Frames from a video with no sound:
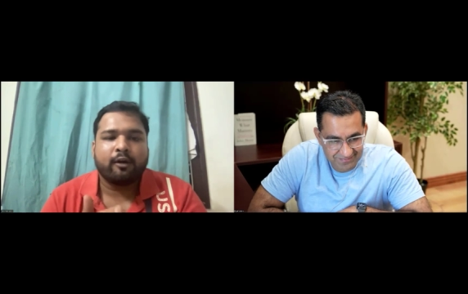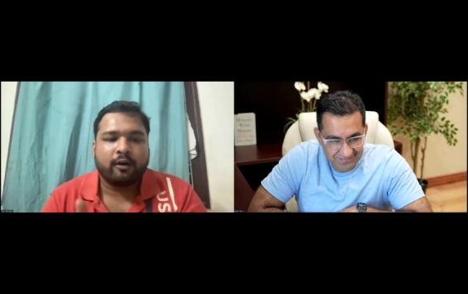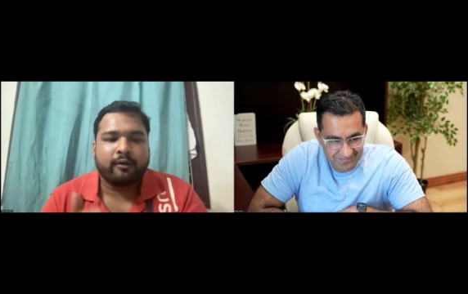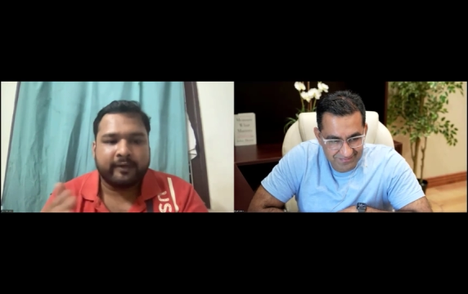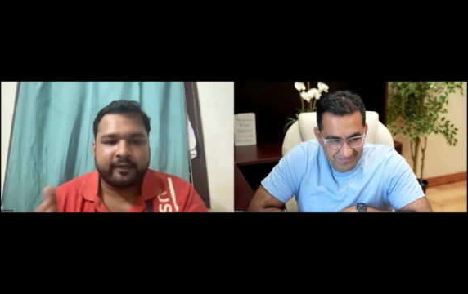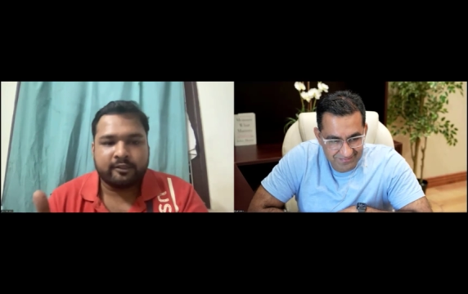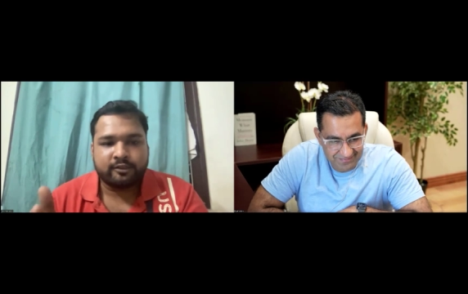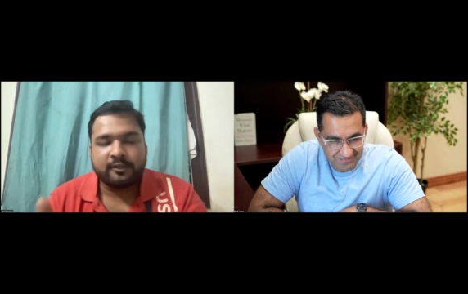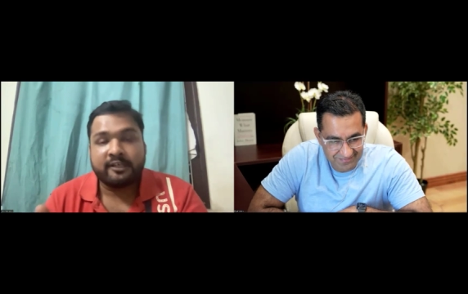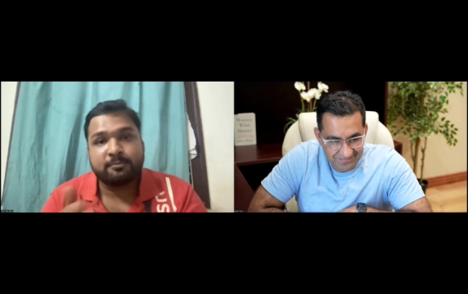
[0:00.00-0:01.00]
Speaker 1: a lot of
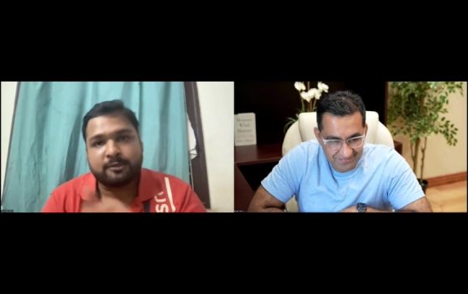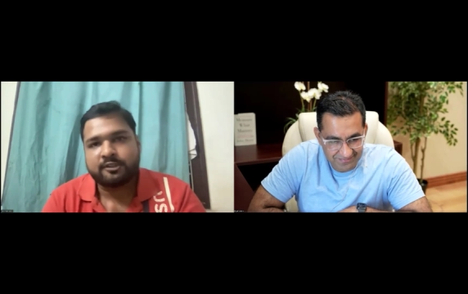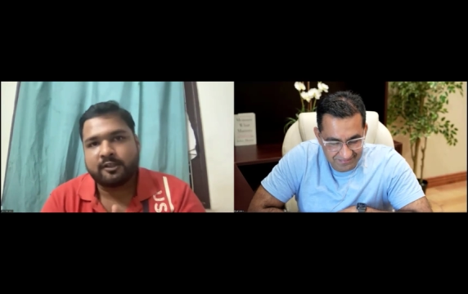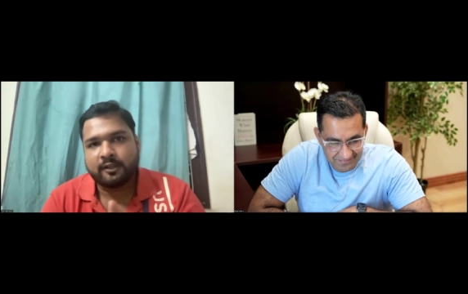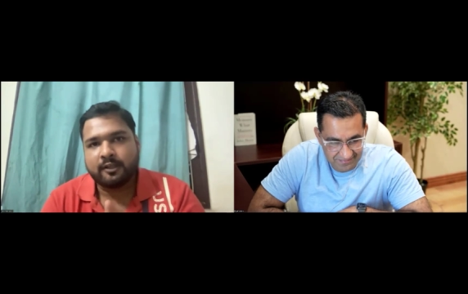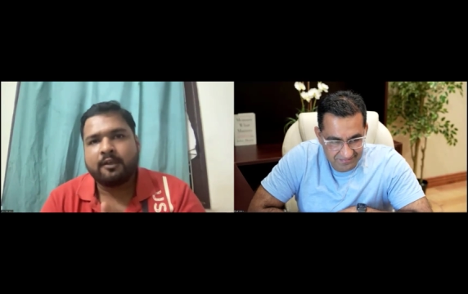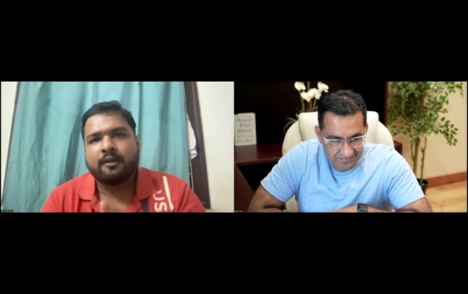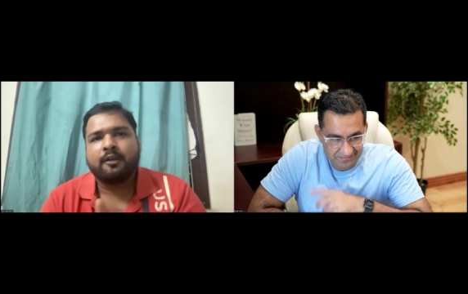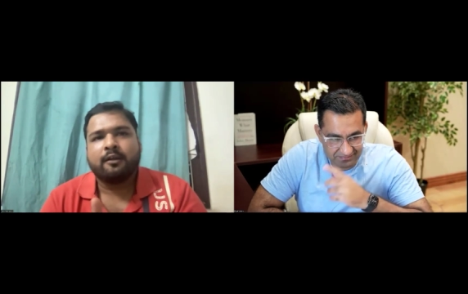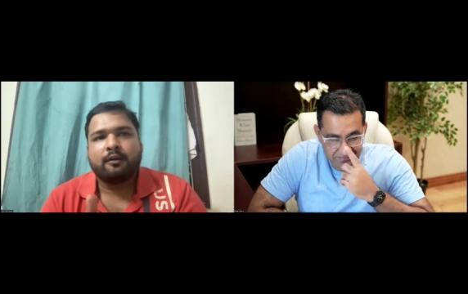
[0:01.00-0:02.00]
attention especially
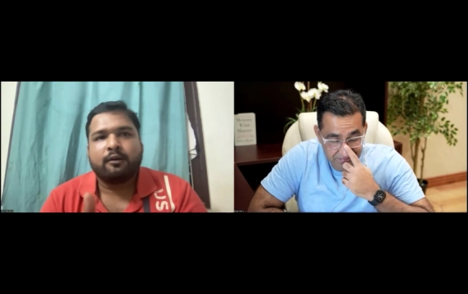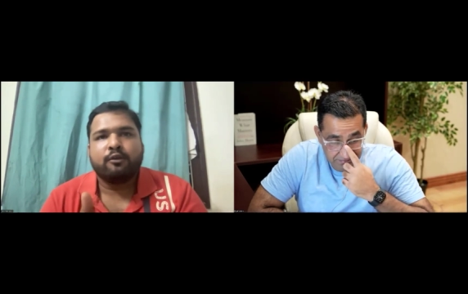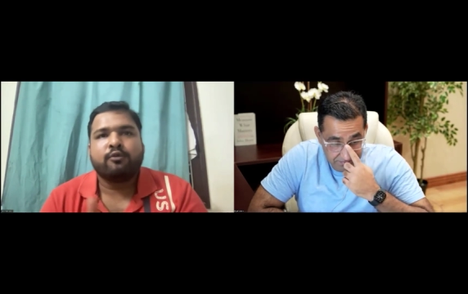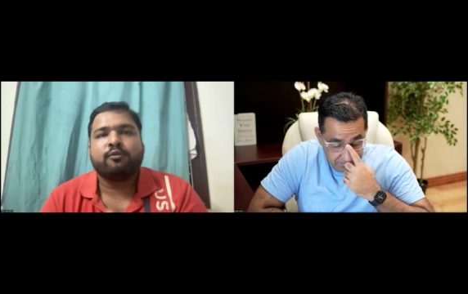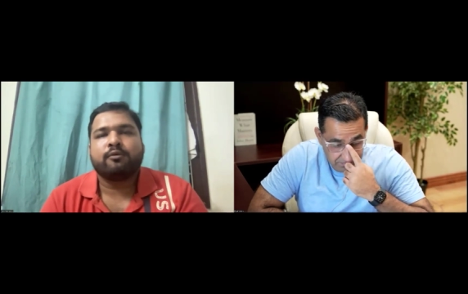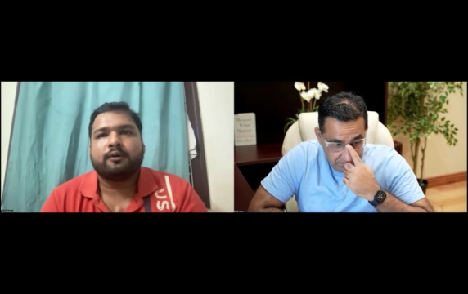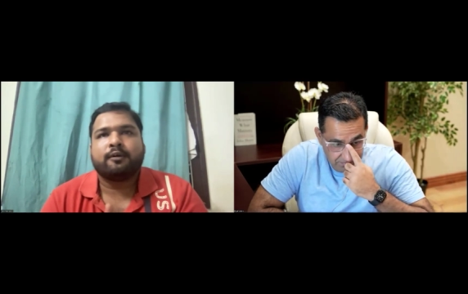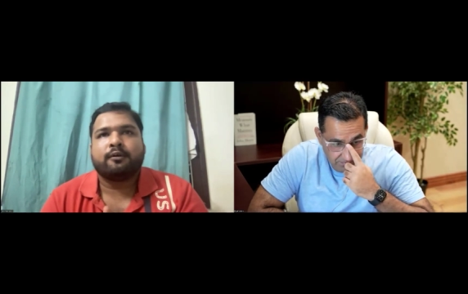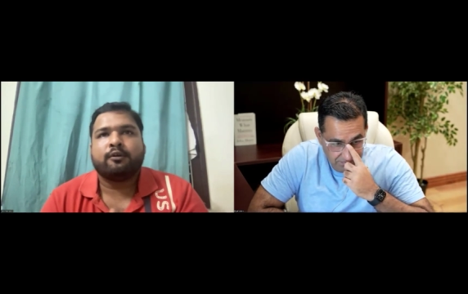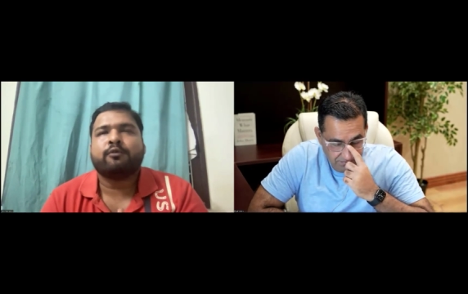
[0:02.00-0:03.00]
you
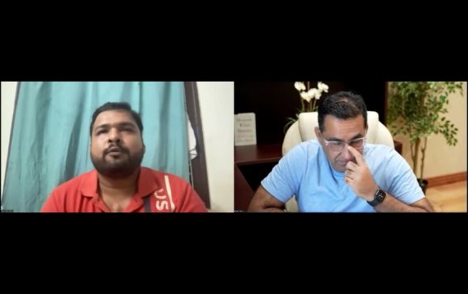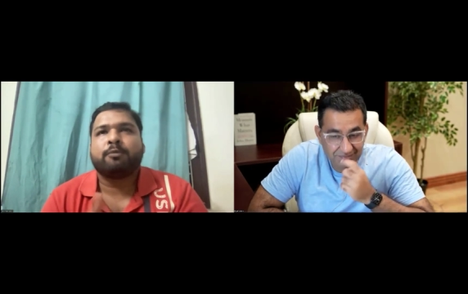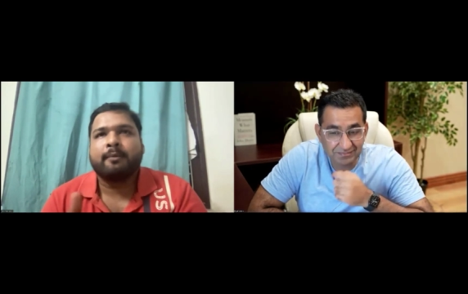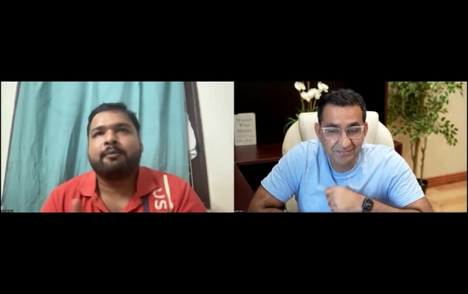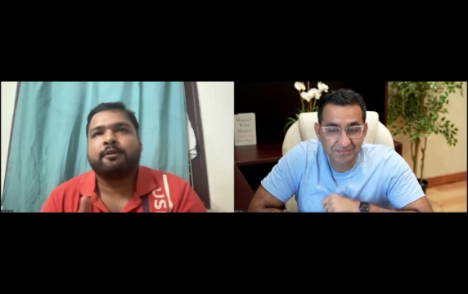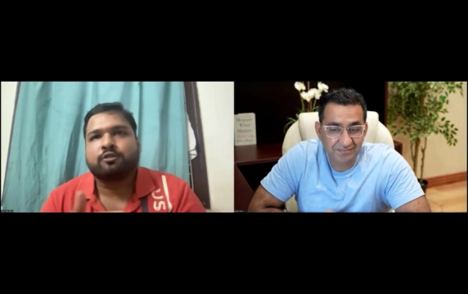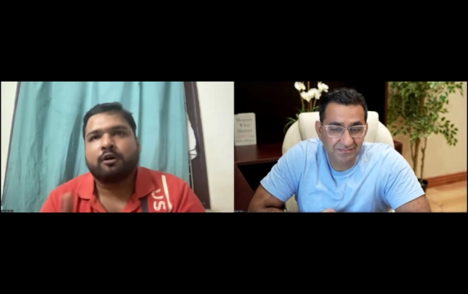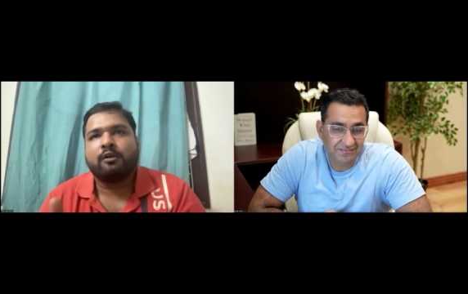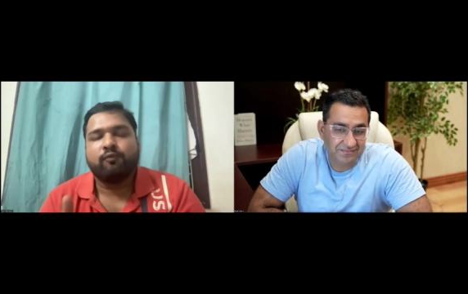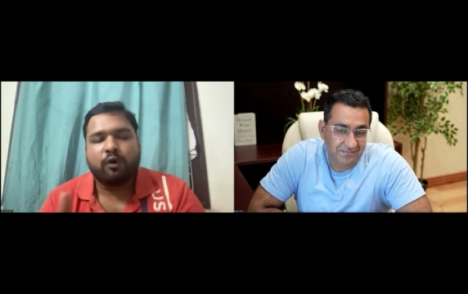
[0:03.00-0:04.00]
you would probably
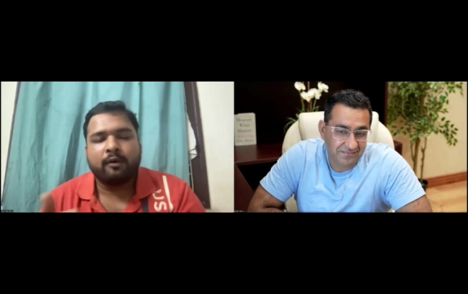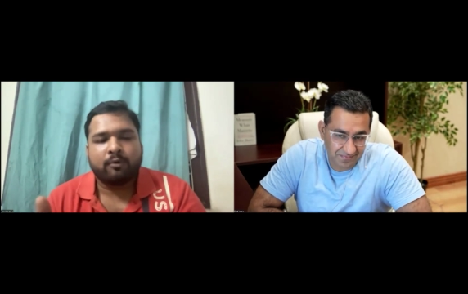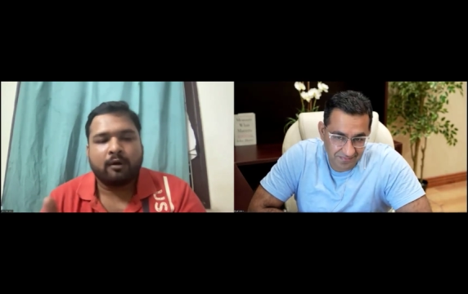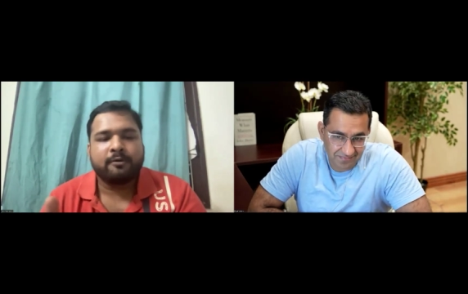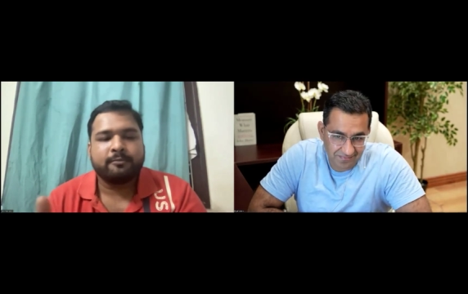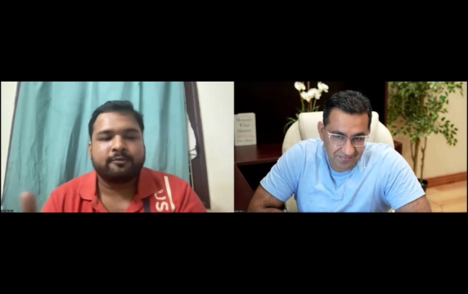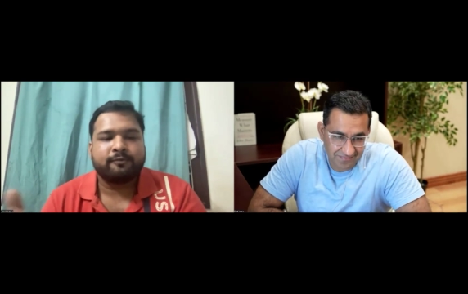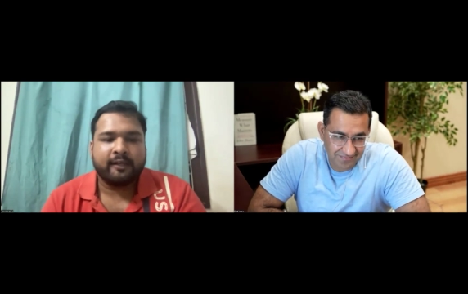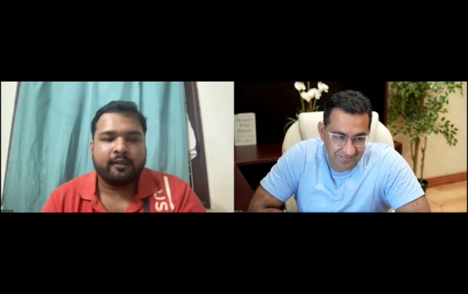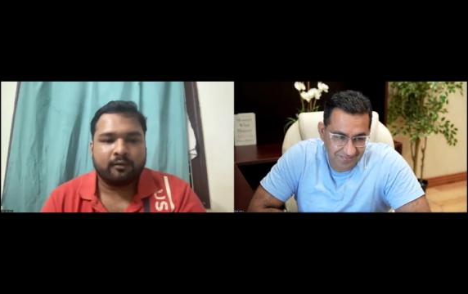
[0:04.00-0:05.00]
solve word problems
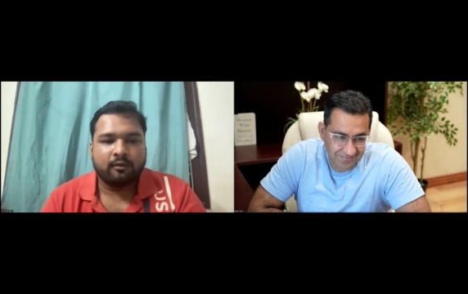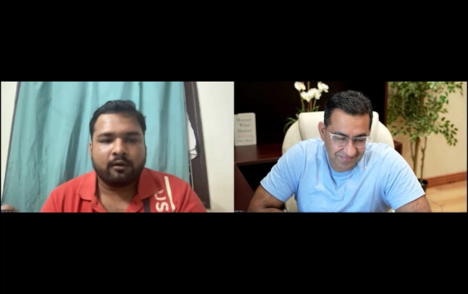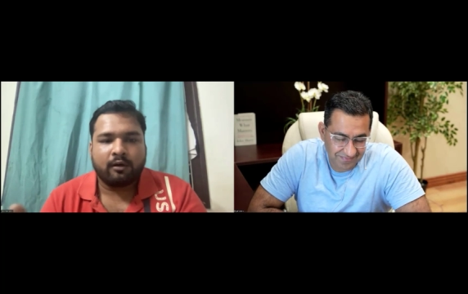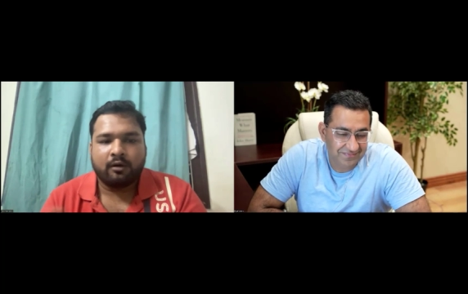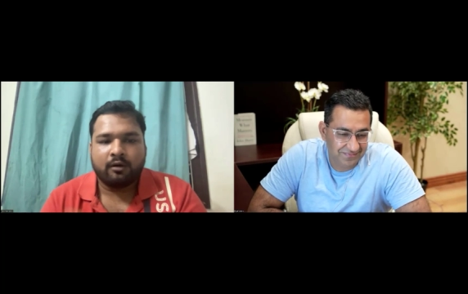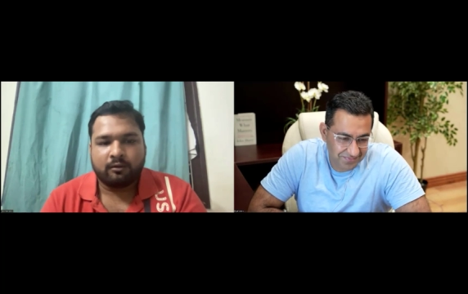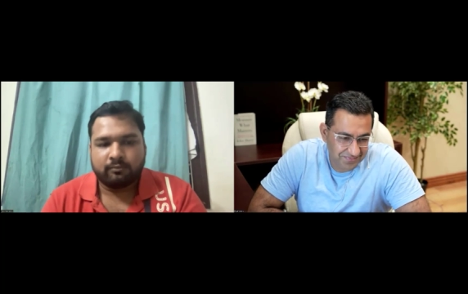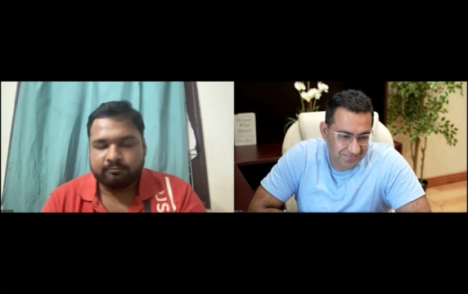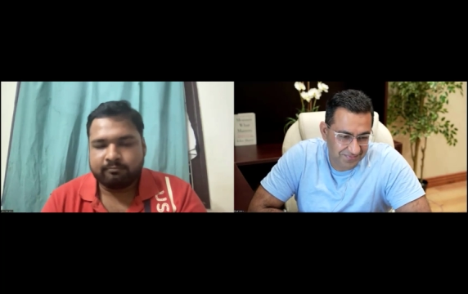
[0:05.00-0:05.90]
very uh,